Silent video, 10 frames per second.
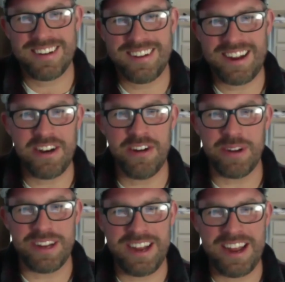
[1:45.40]
I knew
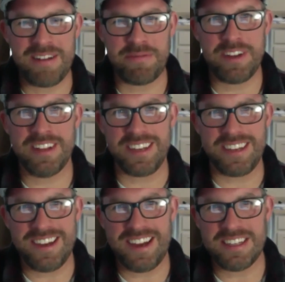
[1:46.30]
it. I had a
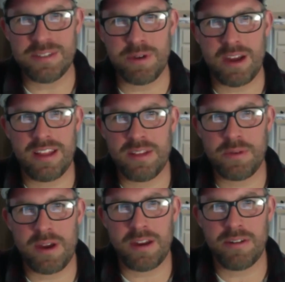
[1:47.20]
feeling. That's why
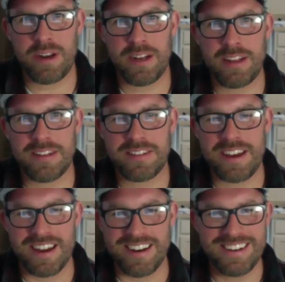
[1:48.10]
I created that
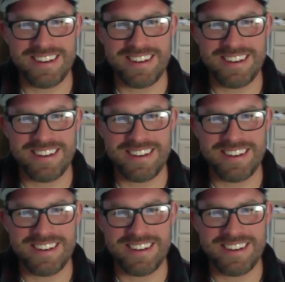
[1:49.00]
sign.